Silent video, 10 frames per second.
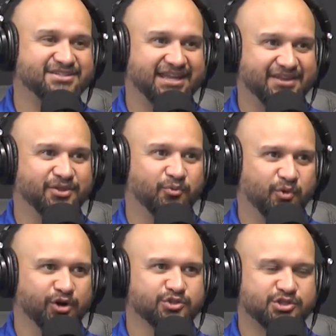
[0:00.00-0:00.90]
that's like the
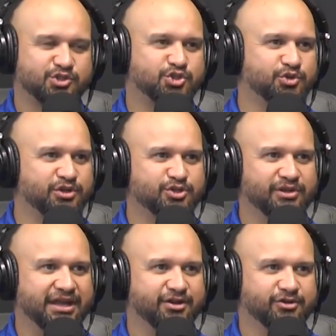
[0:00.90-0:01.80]
worst. As soon as
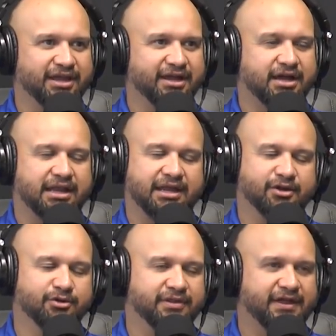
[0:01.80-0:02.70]
you you're like, I let go.